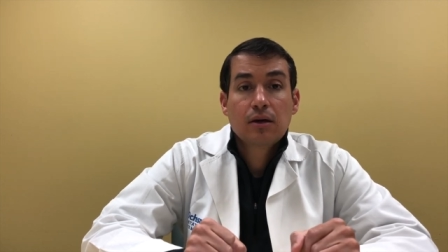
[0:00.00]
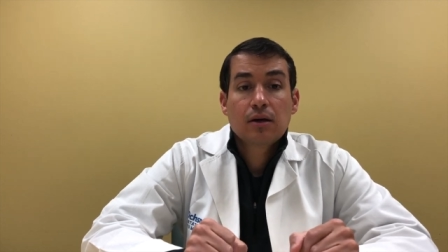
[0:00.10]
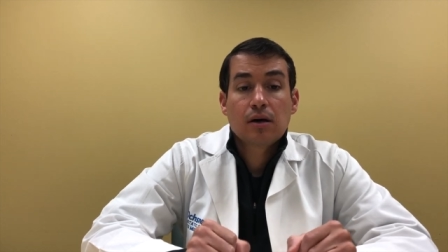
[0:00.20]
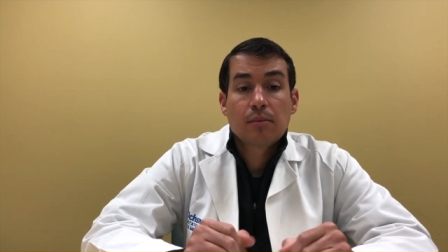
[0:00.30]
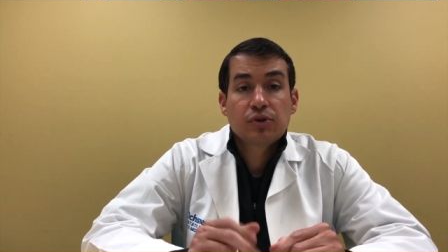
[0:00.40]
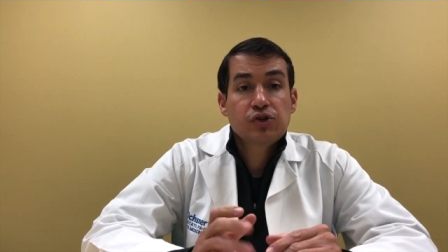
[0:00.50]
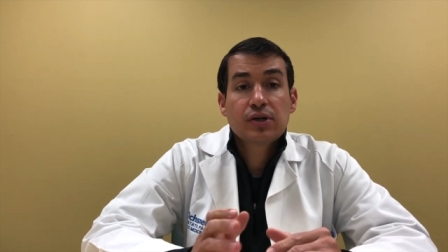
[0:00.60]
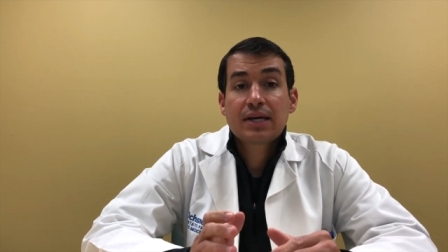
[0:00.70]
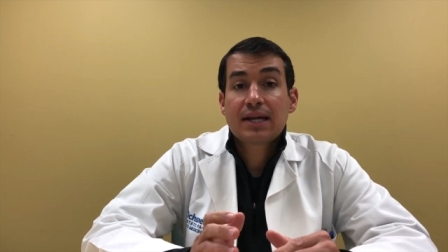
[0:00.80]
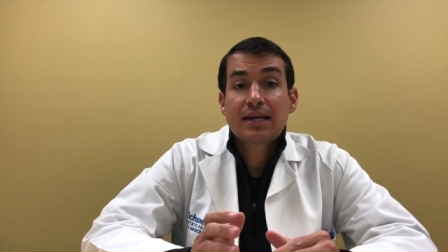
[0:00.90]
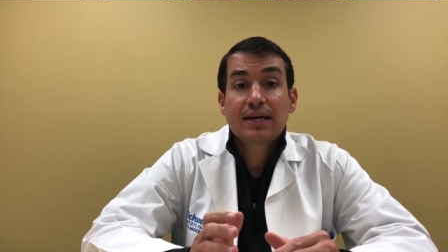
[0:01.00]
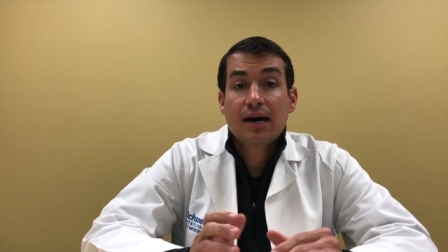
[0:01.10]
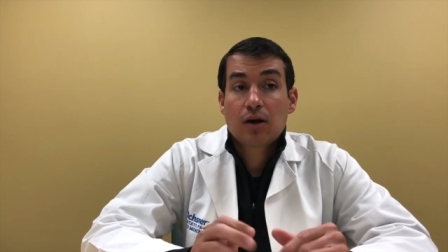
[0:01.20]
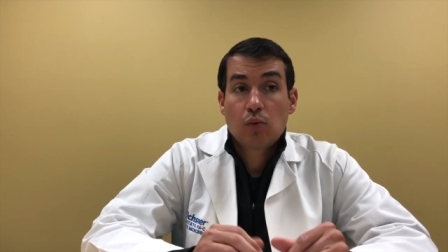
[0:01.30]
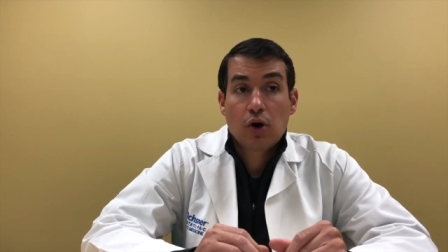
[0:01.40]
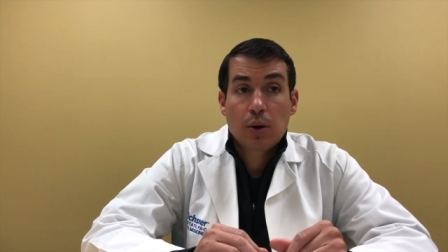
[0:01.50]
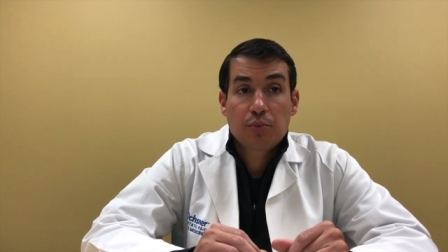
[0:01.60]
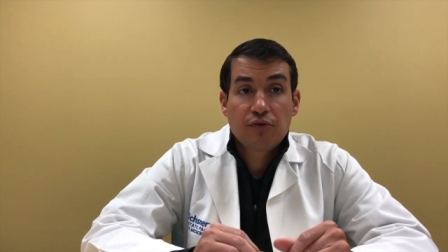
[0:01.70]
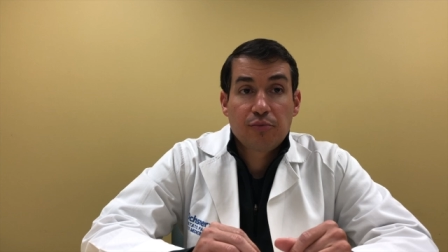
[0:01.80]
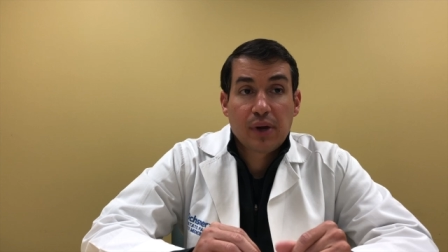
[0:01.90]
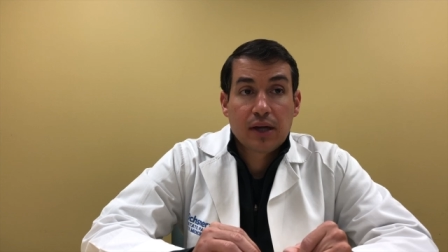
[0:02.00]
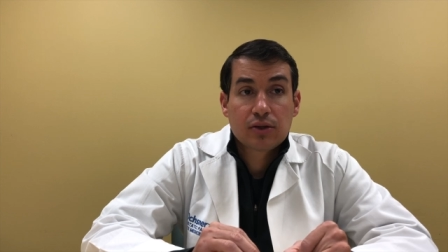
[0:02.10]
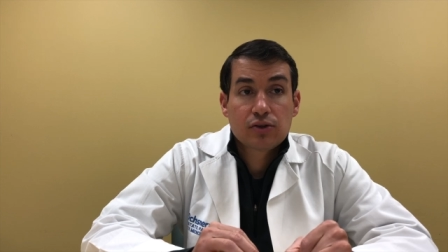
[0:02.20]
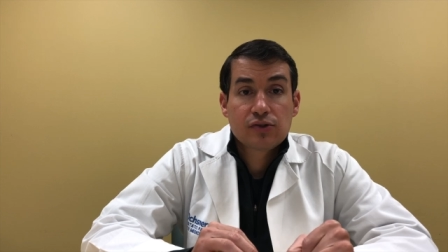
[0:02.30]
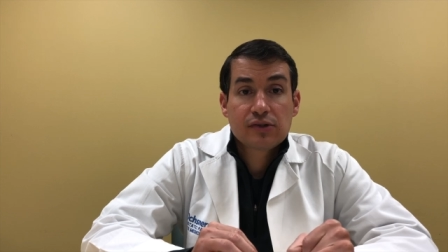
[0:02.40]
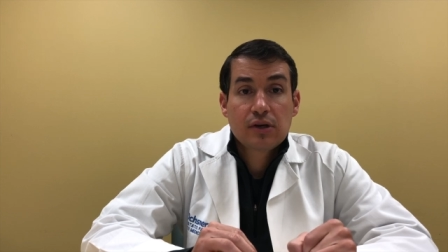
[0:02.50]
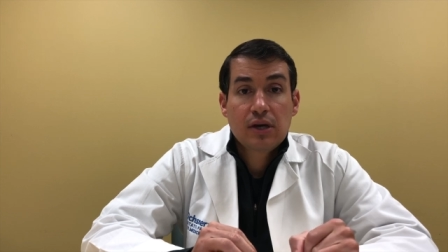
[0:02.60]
but you can get any kind of waterproof bandages,